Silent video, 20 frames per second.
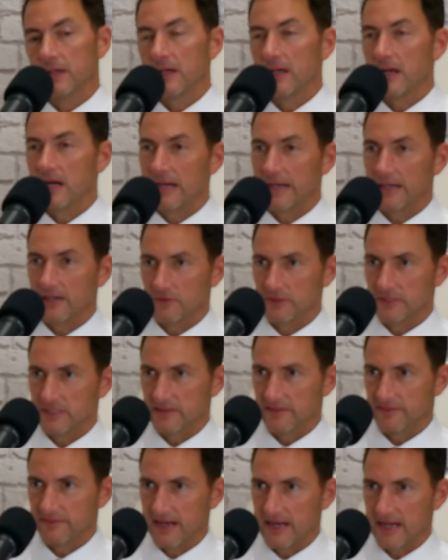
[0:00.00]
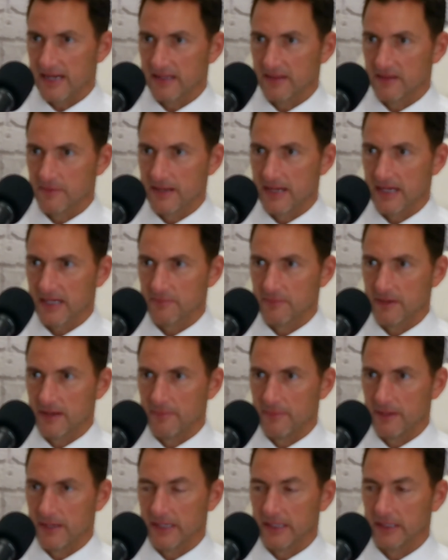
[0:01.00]
I always have had in the back of my
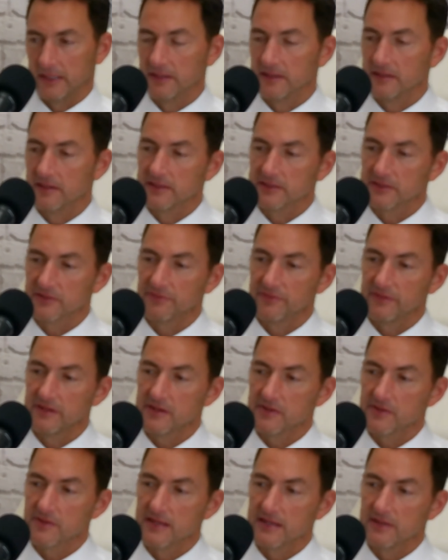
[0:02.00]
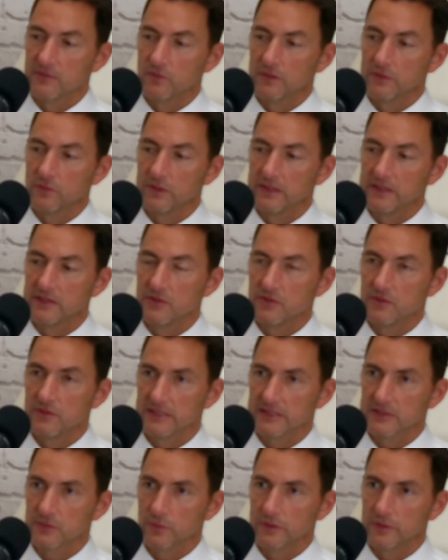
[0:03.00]
mind this fear that when we do
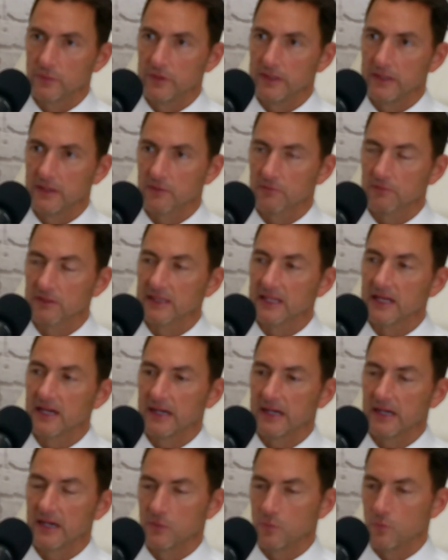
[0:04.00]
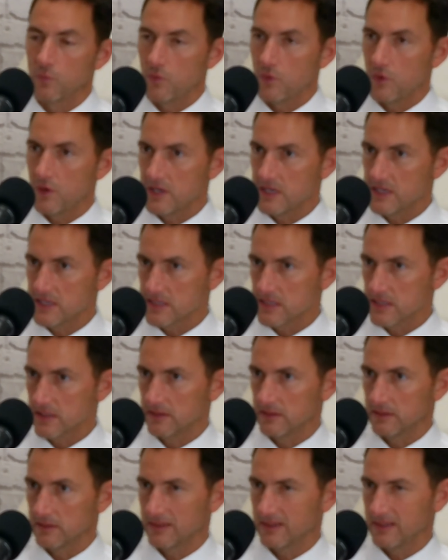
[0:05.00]
this, when we are relying on
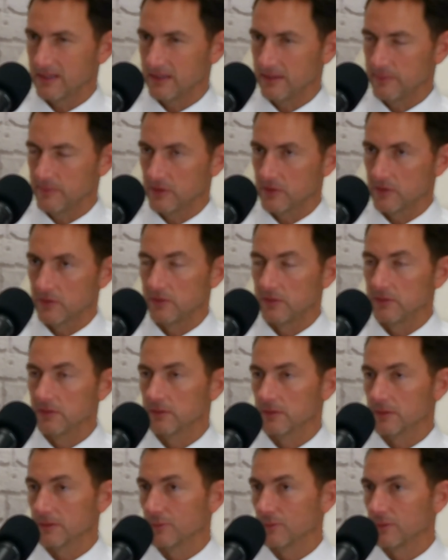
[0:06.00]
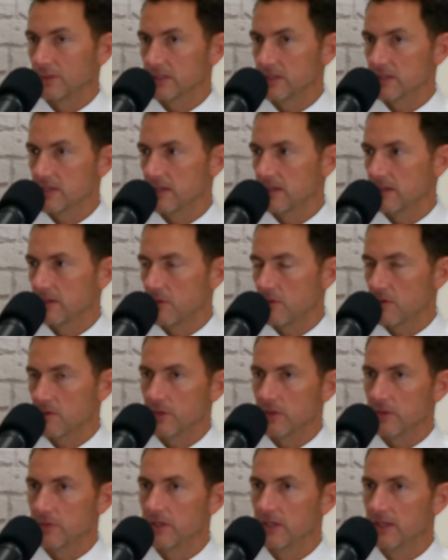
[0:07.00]
one chemical or one
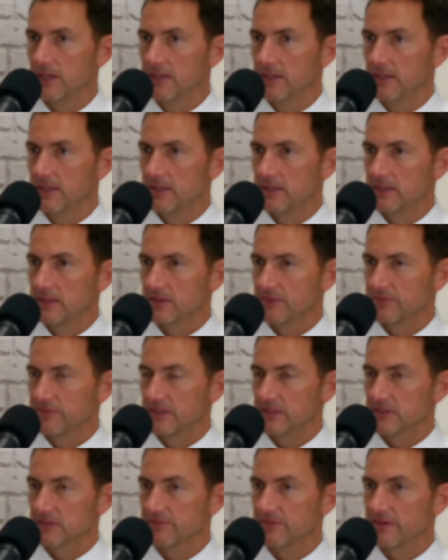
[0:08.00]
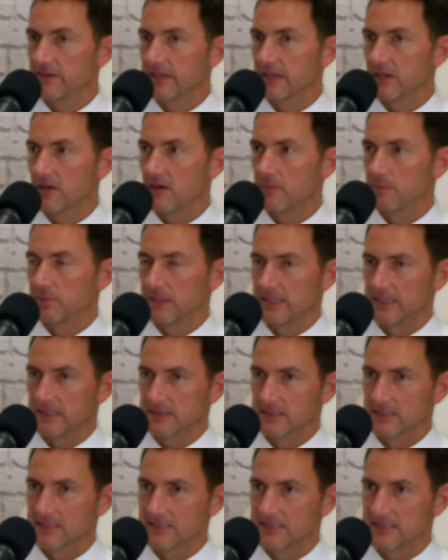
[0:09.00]
hormone to fix a very
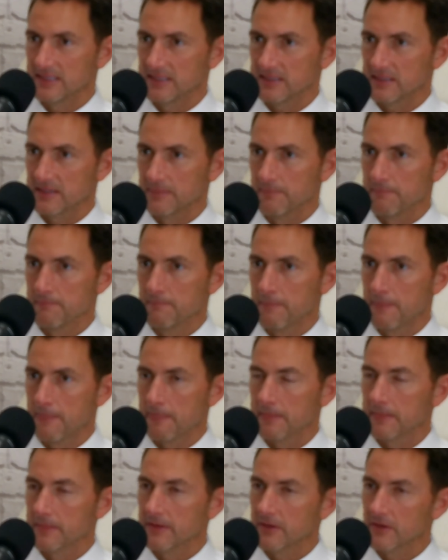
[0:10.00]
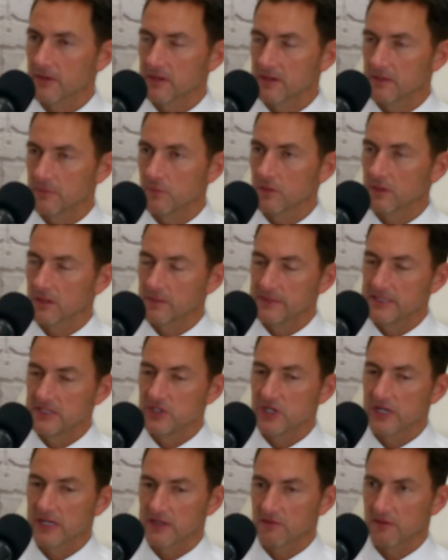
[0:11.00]
complex system, we're going to be
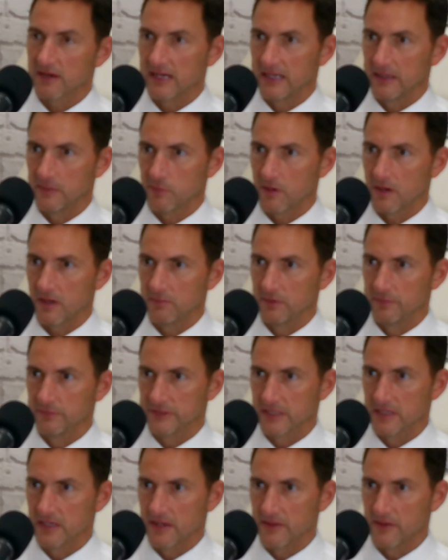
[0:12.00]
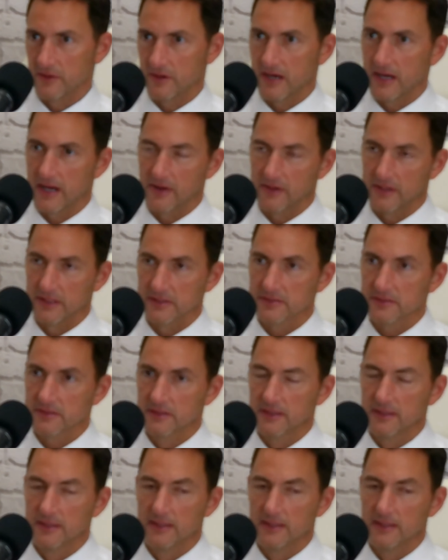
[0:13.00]
generating problems in other areas.